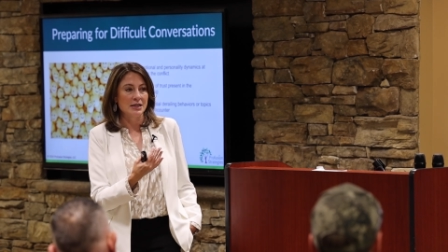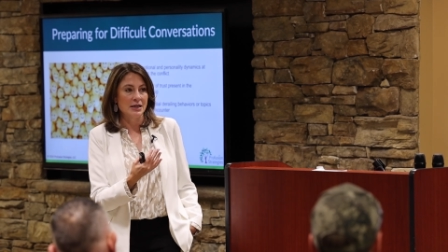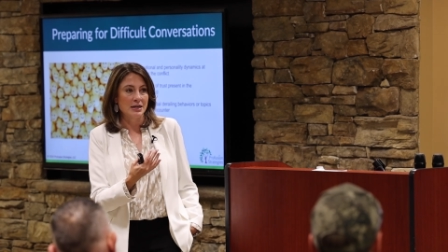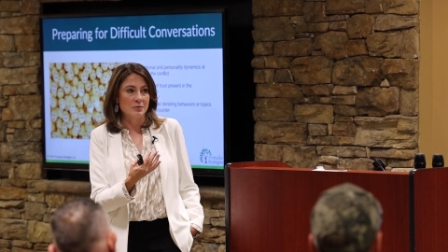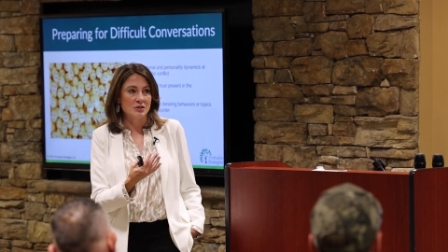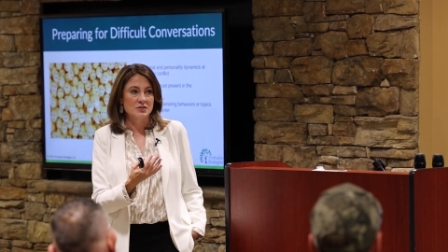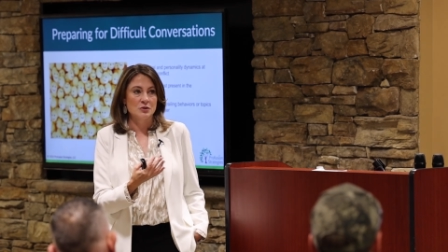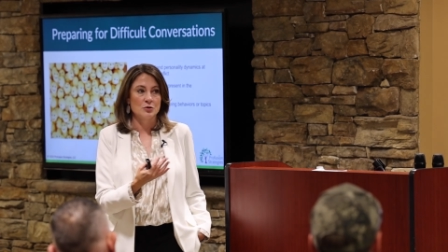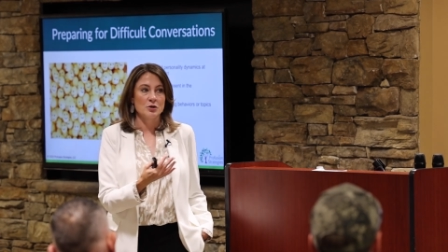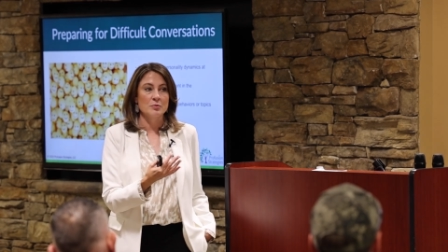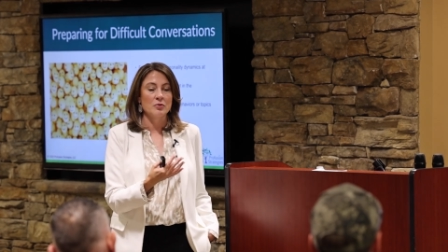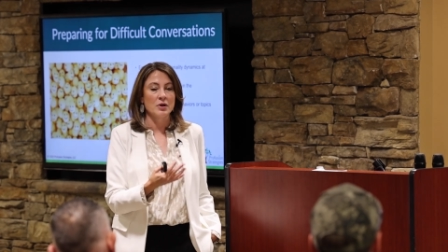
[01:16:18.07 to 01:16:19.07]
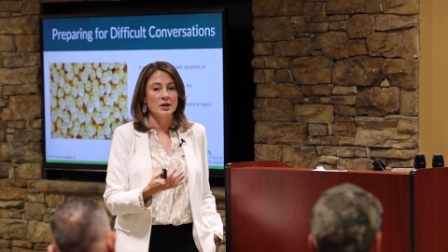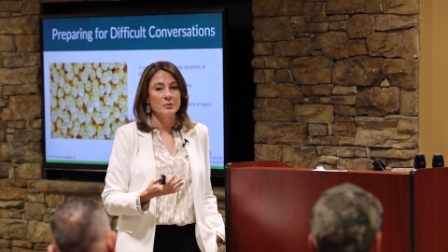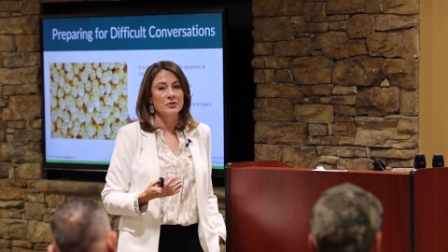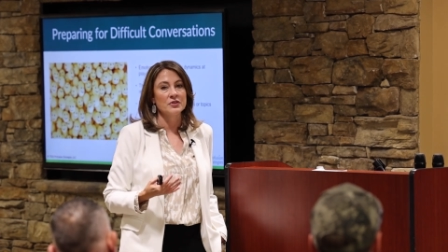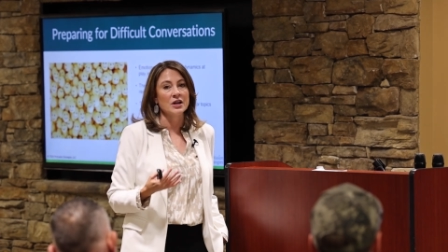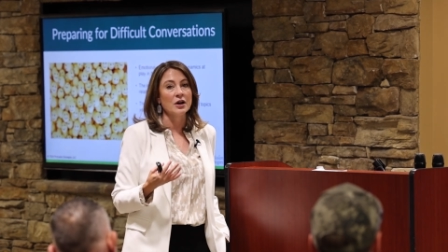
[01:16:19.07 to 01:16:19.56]
dynamics that are at play
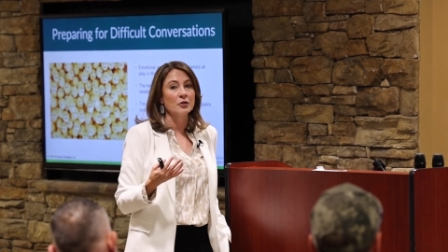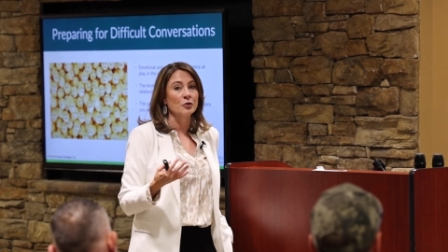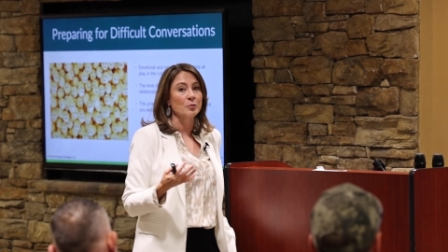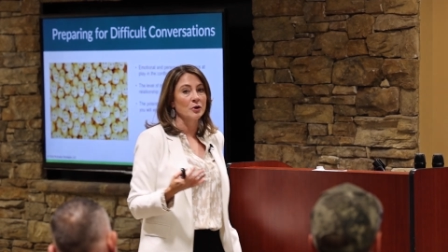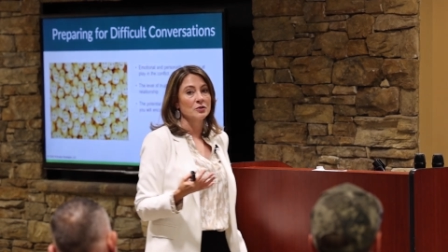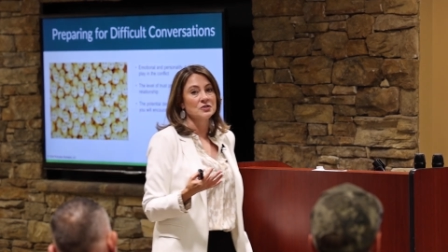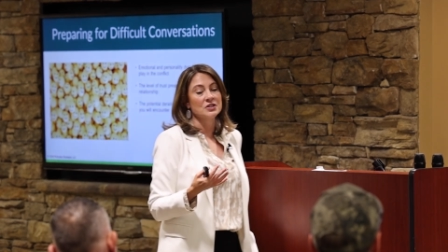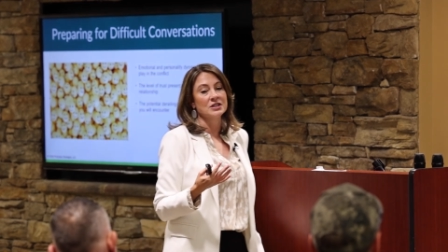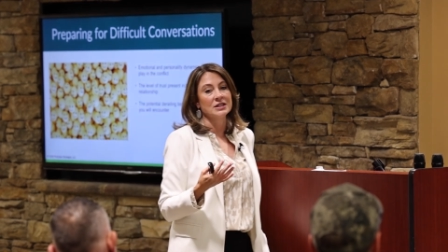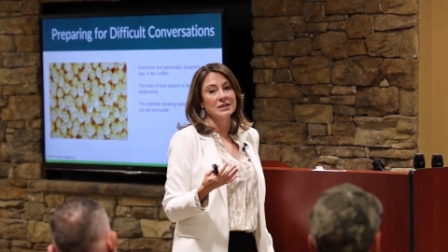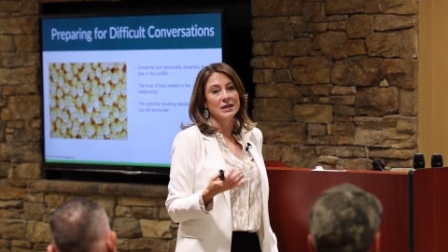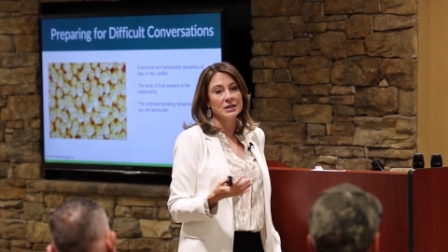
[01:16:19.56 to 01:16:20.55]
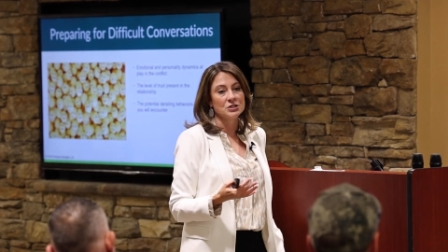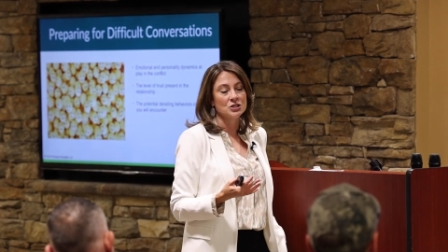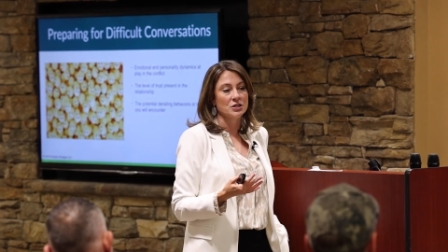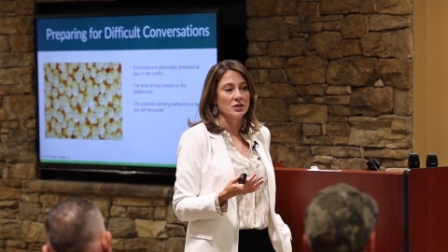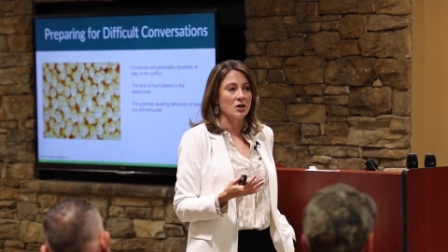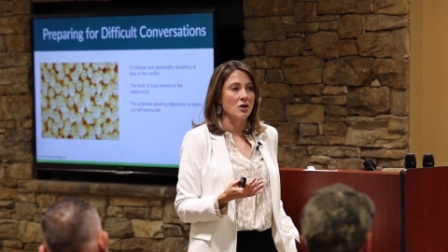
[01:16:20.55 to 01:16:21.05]
with the other person
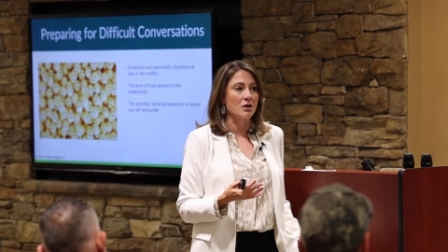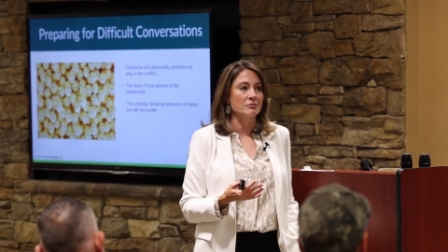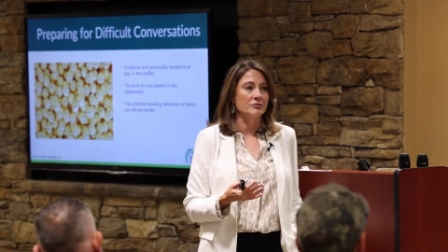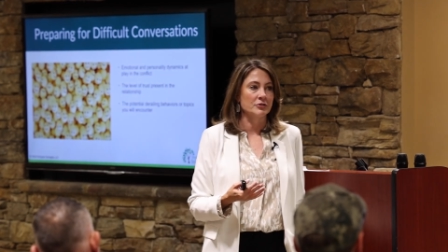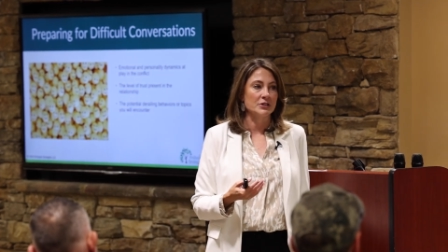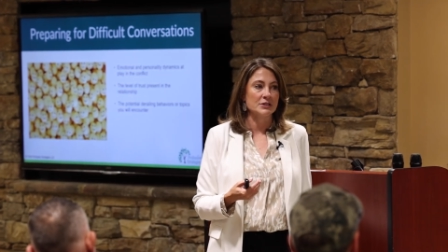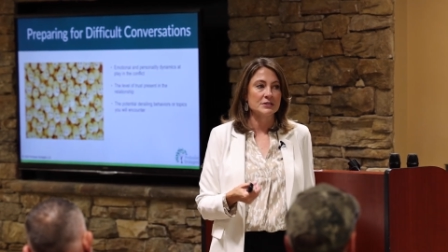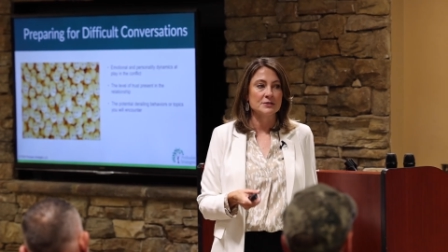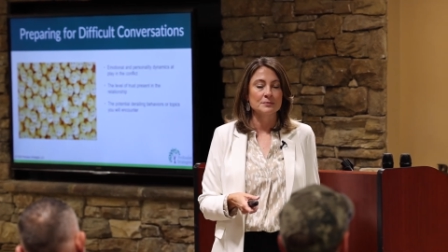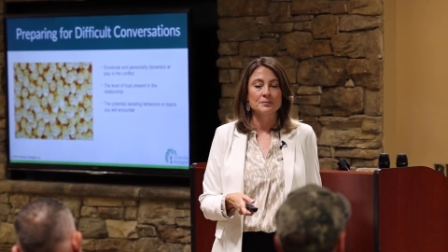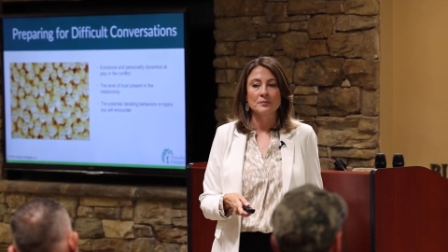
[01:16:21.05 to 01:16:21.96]
engaged in the conflict.